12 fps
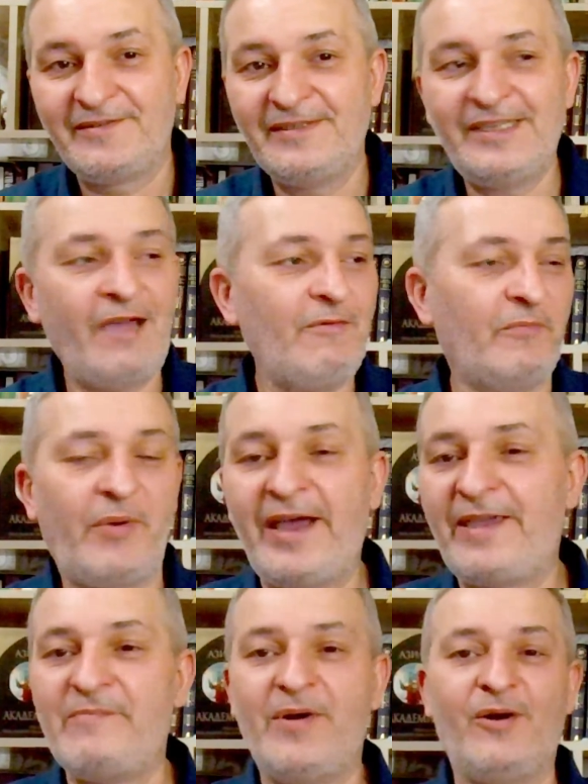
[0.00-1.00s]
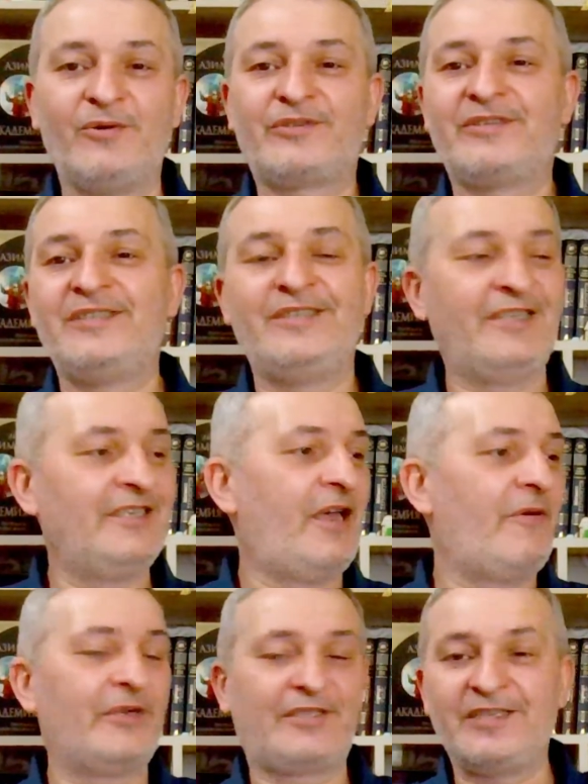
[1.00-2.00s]
They will brag about in
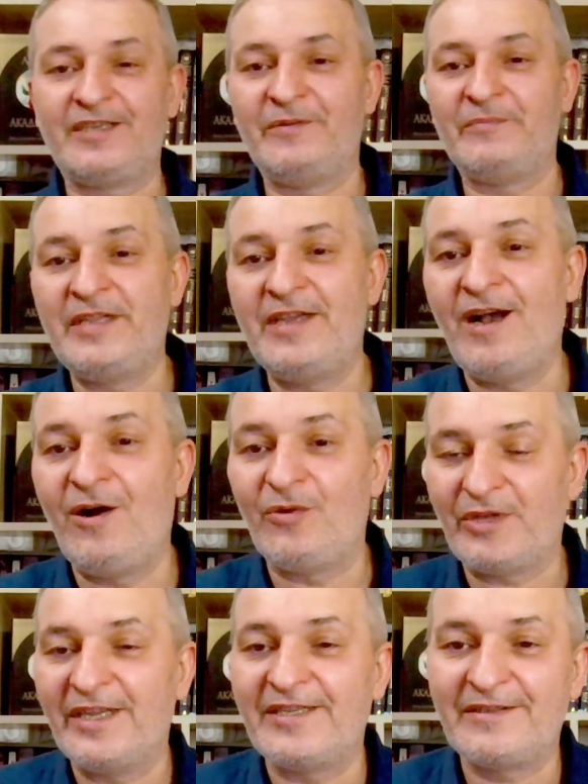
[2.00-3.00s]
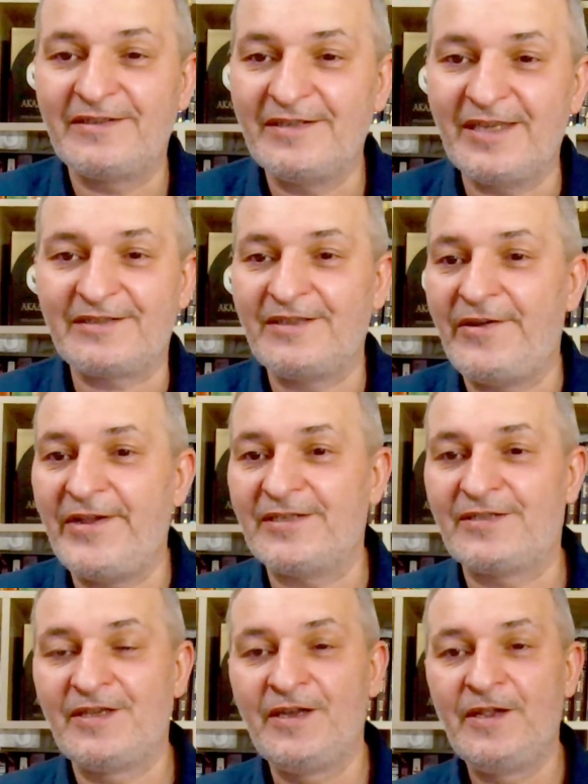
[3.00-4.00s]
every single media outlet that there is